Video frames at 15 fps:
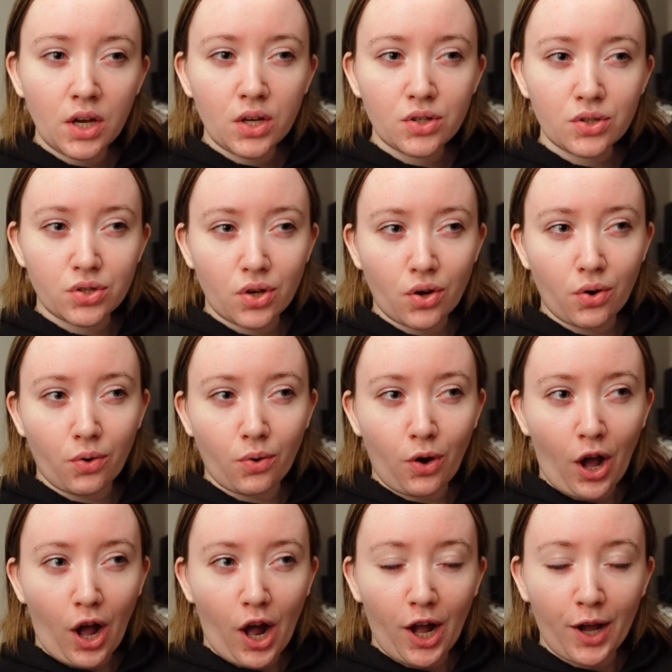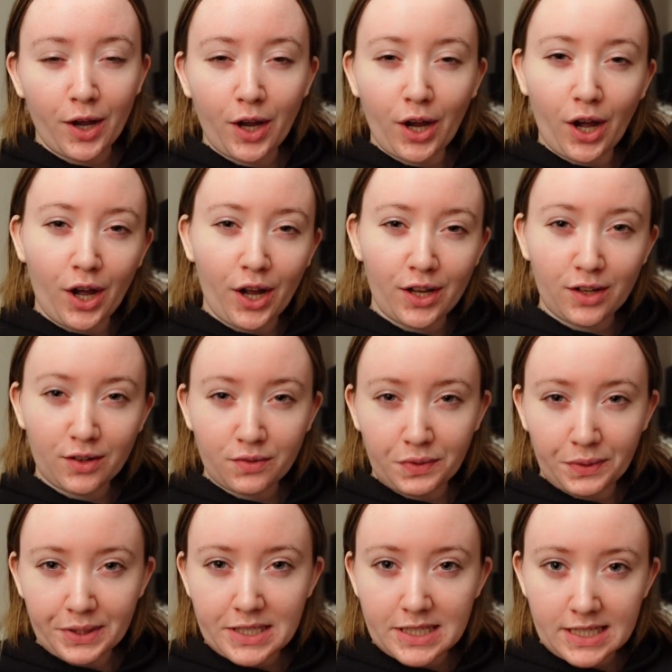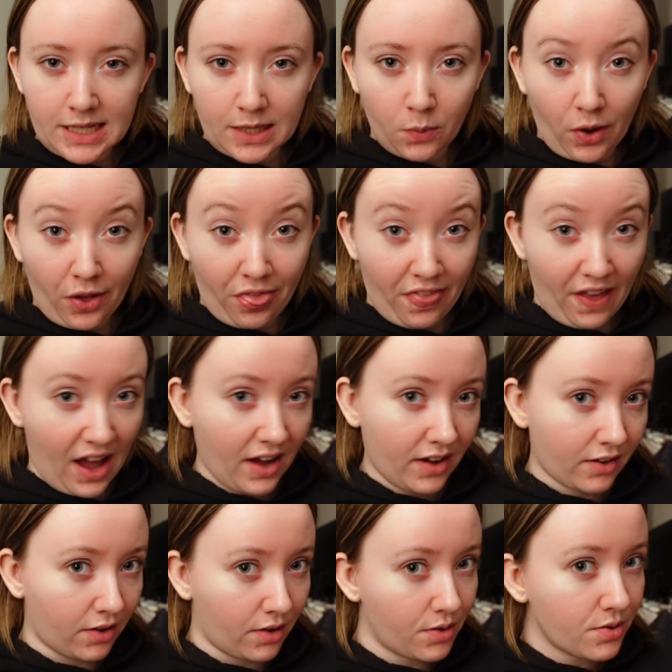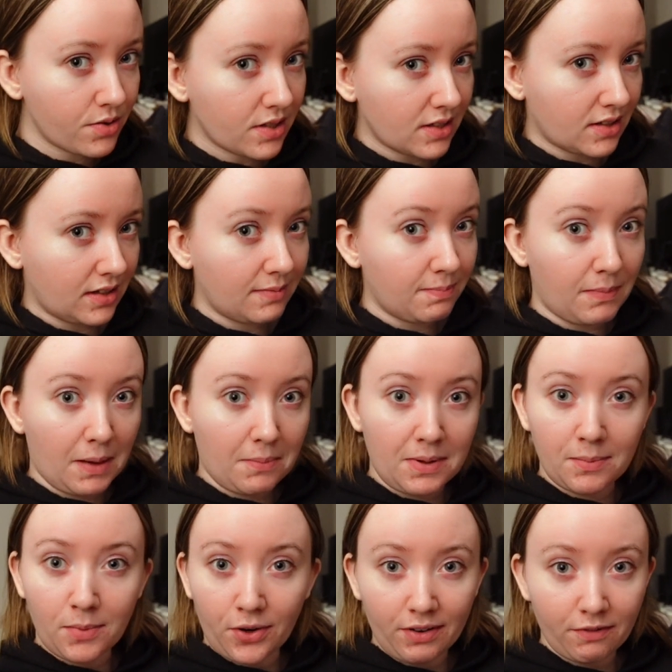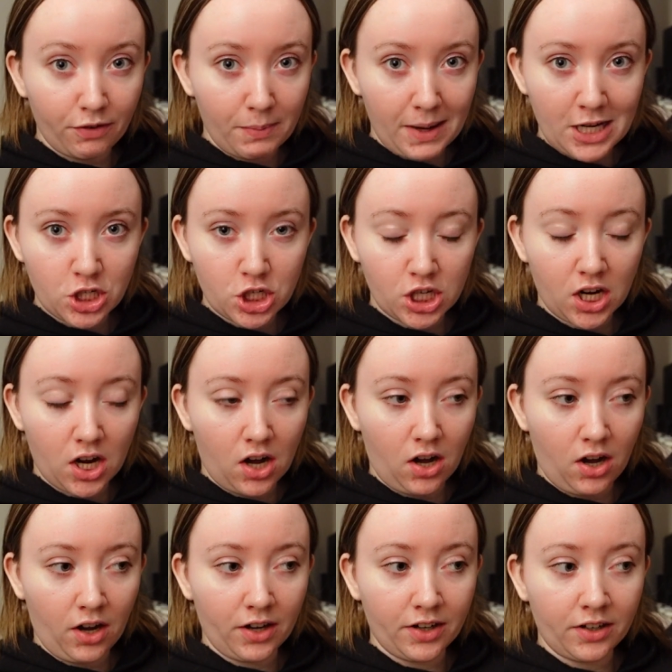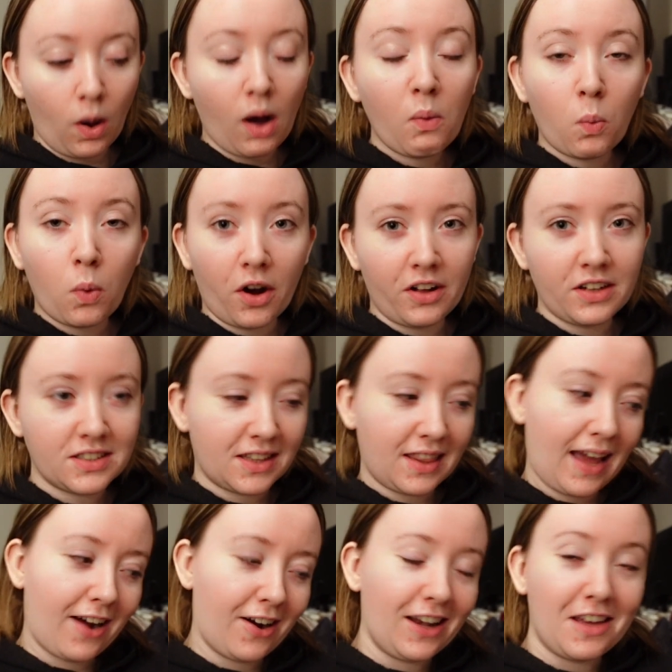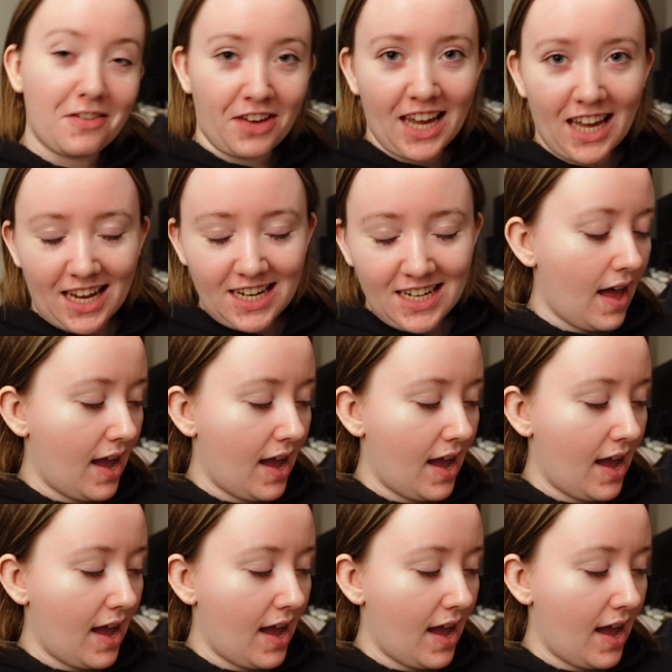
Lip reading: So I look forward to seeing where that goes and maybe more information on what world they're living in.